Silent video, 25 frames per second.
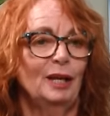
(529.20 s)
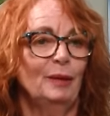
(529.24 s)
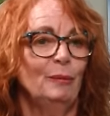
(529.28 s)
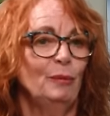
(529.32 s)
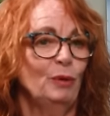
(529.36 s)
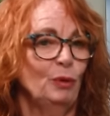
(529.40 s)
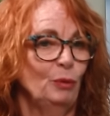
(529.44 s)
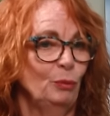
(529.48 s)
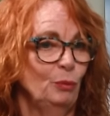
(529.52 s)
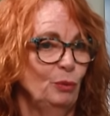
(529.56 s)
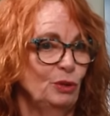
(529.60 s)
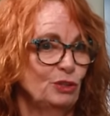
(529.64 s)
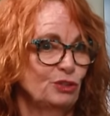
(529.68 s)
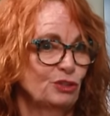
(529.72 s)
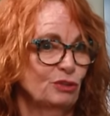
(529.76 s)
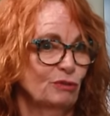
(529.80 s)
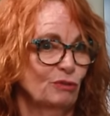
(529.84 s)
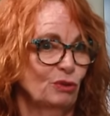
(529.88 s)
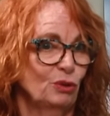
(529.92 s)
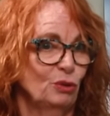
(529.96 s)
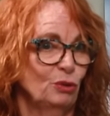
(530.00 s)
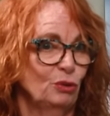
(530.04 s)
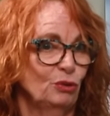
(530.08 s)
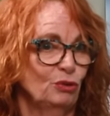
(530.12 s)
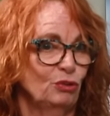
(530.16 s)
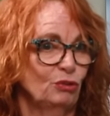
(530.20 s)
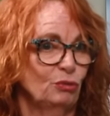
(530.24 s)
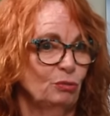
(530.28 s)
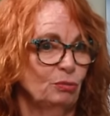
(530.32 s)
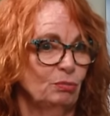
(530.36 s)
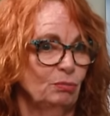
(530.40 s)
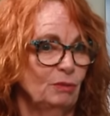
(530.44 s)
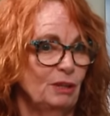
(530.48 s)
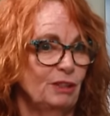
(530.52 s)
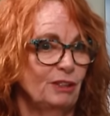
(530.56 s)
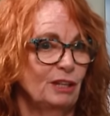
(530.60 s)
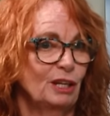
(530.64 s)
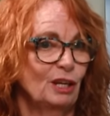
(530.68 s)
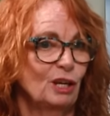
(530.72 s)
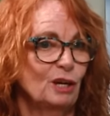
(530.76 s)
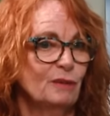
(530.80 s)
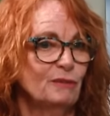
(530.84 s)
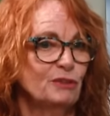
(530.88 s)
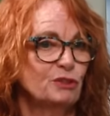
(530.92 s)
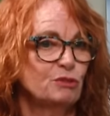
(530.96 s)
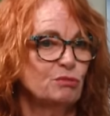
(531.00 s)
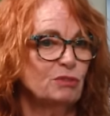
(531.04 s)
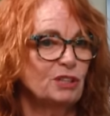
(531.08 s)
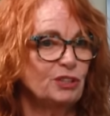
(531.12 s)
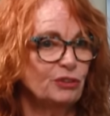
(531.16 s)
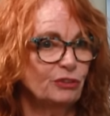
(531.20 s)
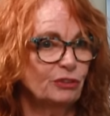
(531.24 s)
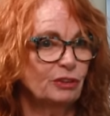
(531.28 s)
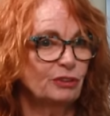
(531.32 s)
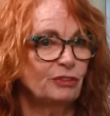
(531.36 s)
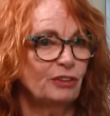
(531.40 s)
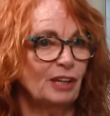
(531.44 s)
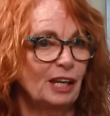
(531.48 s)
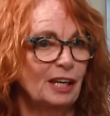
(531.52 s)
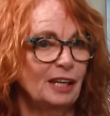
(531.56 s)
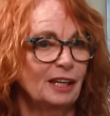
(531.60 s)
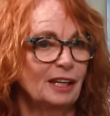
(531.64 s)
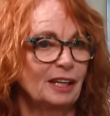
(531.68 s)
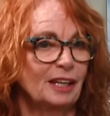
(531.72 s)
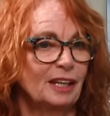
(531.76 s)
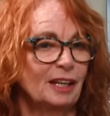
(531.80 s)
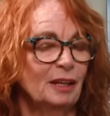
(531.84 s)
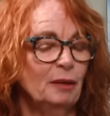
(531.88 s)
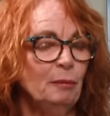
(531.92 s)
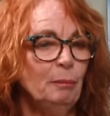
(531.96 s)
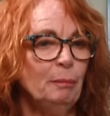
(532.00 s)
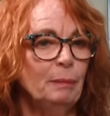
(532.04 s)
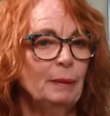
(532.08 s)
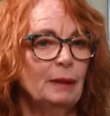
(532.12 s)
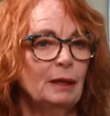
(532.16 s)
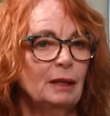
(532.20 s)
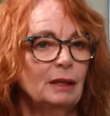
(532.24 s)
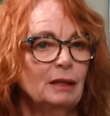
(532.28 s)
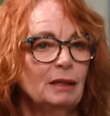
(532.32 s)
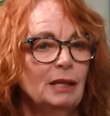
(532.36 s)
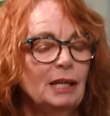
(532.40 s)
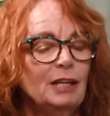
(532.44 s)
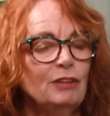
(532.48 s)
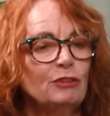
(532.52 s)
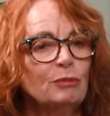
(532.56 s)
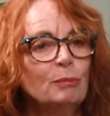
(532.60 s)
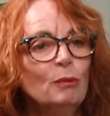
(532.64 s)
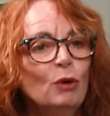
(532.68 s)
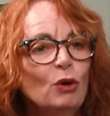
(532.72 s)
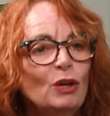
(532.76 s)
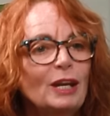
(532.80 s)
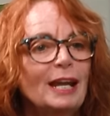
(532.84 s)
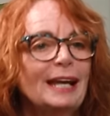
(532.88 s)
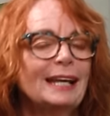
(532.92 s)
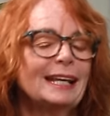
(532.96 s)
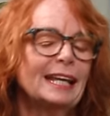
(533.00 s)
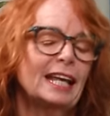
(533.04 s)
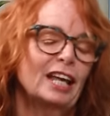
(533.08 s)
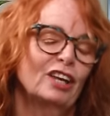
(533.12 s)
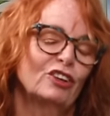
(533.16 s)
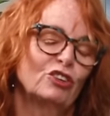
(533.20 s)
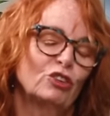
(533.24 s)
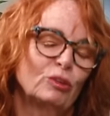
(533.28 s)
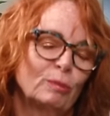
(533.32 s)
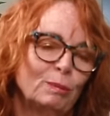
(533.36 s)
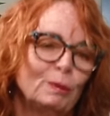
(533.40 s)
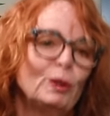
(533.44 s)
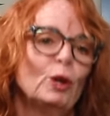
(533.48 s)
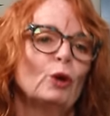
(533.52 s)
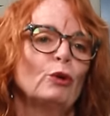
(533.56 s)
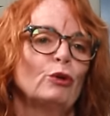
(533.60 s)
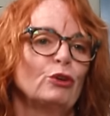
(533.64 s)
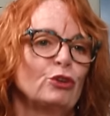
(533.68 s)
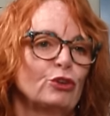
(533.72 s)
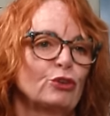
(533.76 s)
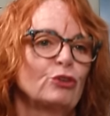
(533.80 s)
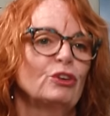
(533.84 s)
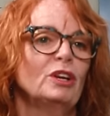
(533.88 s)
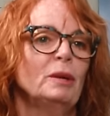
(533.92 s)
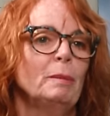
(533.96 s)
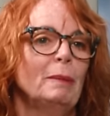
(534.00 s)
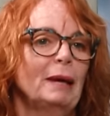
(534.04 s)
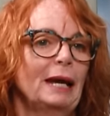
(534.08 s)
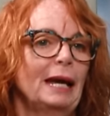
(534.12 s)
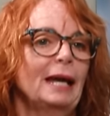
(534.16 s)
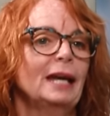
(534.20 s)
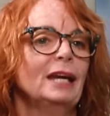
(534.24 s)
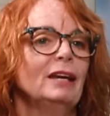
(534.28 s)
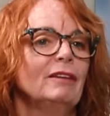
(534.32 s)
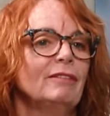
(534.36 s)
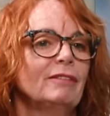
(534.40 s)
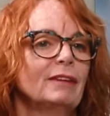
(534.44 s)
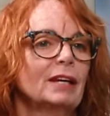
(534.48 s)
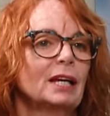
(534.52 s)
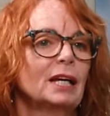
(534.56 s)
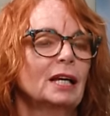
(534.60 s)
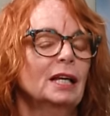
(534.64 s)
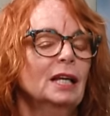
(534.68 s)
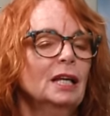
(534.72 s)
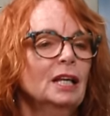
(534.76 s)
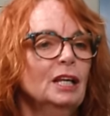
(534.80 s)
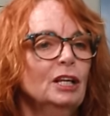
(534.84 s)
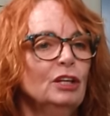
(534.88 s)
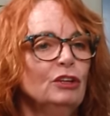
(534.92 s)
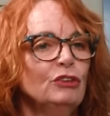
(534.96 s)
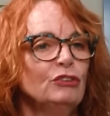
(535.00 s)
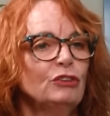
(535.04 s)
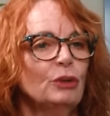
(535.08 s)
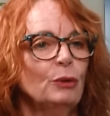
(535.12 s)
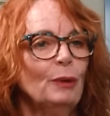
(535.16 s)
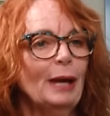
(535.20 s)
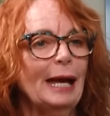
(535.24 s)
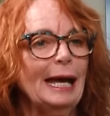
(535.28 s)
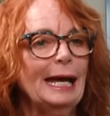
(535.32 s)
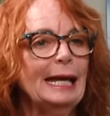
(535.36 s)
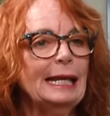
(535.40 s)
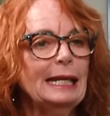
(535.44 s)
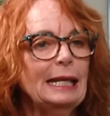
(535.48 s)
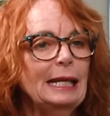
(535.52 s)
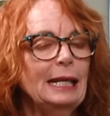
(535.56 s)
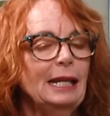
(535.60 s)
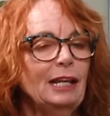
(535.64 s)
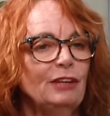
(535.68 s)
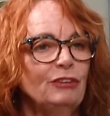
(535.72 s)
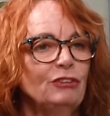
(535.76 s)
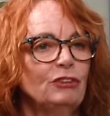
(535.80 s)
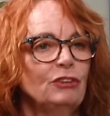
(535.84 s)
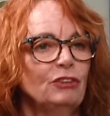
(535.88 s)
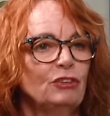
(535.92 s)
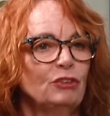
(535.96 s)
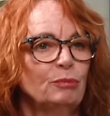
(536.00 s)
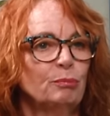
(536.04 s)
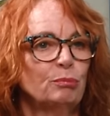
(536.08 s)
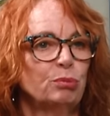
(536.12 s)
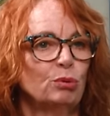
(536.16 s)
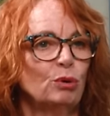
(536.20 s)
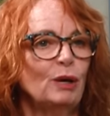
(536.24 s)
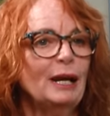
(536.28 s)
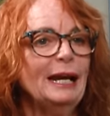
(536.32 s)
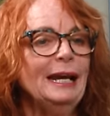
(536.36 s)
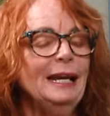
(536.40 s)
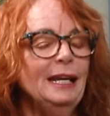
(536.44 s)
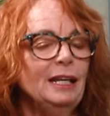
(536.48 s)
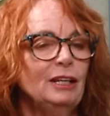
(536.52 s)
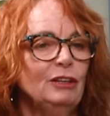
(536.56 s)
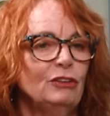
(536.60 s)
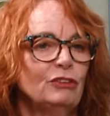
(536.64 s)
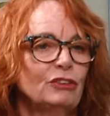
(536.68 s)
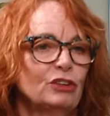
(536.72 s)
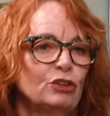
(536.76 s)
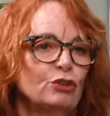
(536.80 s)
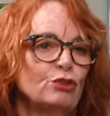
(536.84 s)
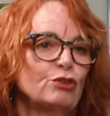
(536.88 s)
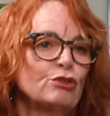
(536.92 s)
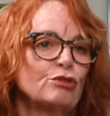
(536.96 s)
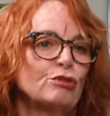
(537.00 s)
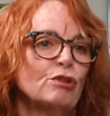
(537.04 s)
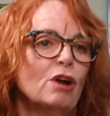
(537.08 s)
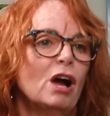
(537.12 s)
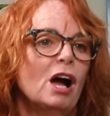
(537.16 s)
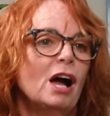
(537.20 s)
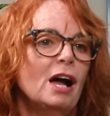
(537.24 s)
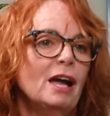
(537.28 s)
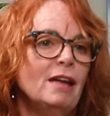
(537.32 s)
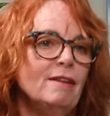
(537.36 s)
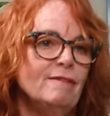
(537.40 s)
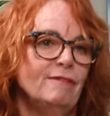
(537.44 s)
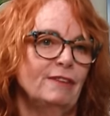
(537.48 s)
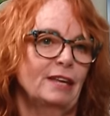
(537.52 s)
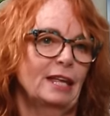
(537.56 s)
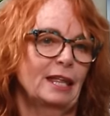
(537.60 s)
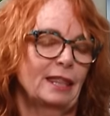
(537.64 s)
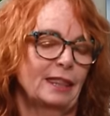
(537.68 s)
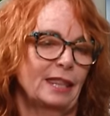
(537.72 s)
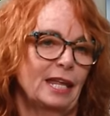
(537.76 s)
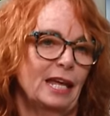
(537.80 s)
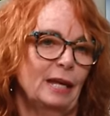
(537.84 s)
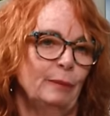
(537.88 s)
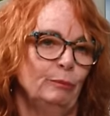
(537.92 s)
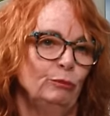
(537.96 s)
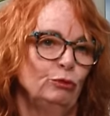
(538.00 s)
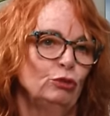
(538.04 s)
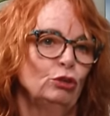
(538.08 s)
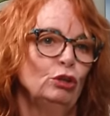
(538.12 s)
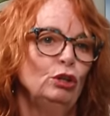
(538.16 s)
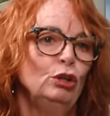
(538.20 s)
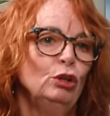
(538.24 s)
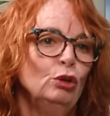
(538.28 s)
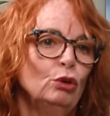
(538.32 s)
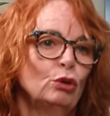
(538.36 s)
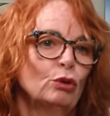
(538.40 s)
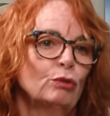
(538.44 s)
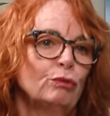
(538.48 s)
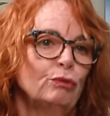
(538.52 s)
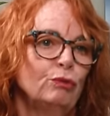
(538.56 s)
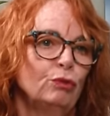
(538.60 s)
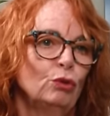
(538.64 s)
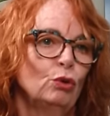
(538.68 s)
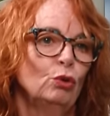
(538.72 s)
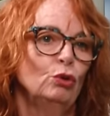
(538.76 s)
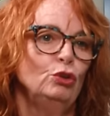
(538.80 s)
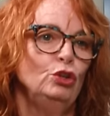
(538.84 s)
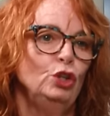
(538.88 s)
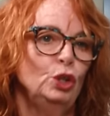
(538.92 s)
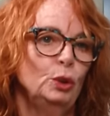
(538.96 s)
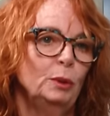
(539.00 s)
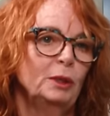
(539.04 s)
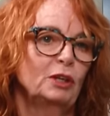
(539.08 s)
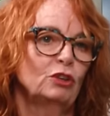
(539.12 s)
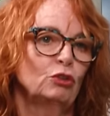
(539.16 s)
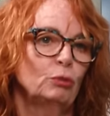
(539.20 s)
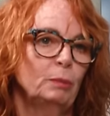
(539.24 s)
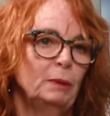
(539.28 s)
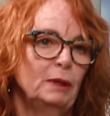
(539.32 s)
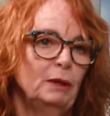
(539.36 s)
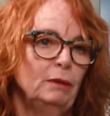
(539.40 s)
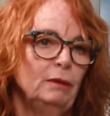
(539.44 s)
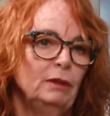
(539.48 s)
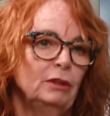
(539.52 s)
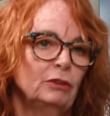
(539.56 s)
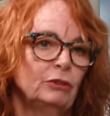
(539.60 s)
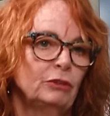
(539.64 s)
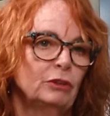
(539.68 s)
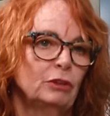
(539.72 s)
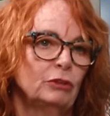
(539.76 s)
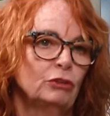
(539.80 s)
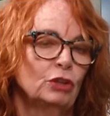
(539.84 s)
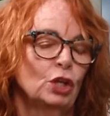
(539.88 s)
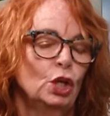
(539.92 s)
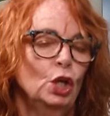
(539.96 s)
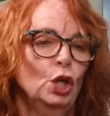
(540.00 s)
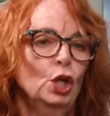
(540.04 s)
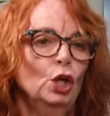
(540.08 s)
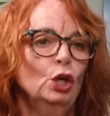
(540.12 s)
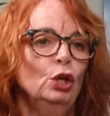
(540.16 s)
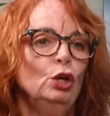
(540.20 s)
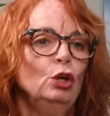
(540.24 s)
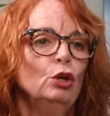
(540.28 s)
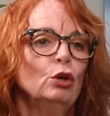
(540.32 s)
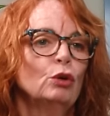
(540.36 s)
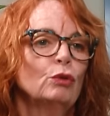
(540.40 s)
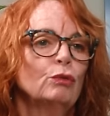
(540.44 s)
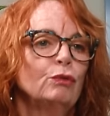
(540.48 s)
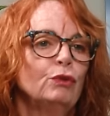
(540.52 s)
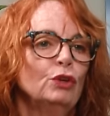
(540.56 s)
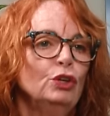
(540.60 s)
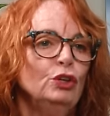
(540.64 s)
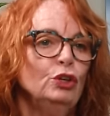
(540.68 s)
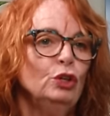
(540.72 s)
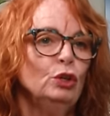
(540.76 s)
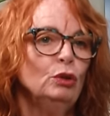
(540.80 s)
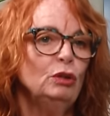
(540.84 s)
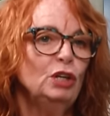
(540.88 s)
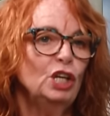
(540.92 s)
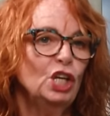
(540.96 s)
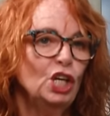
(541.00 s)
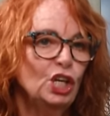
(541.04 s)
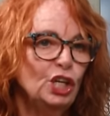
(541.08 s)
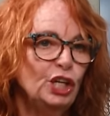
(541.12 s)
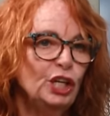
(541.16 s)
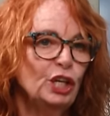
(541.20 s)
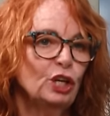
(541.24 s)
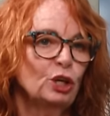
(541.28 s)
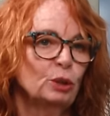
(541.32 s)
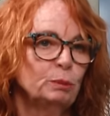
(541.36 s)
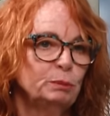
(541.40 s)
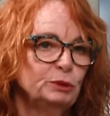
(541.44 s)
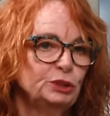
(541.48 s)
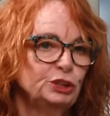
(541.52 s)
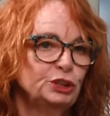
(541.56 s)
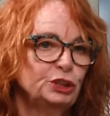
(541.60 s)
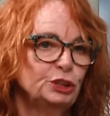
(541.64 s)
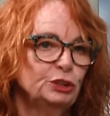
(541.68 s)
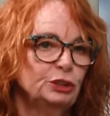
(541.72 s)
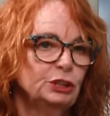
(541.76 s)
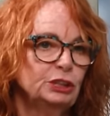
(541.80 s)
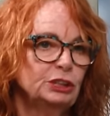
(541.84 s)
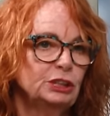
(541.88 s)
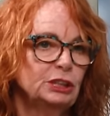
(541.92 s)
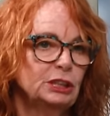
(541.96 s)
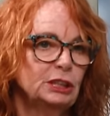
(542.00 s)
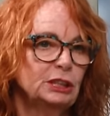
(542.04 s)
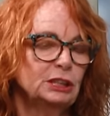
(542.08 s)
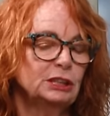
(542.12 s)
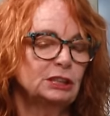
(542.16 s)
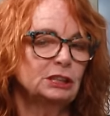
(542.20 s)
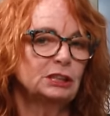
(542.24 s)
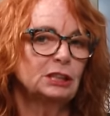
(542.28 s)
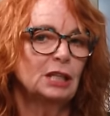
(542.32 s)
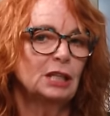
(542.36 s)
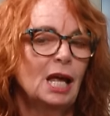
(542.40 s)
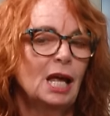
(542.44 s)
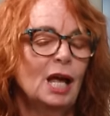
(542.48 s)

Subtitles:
which of course we think of as risk taking, but it's more like exploratory behavior. So adolescents' brains are driving them to look for new experiences, look for new learning opportunities.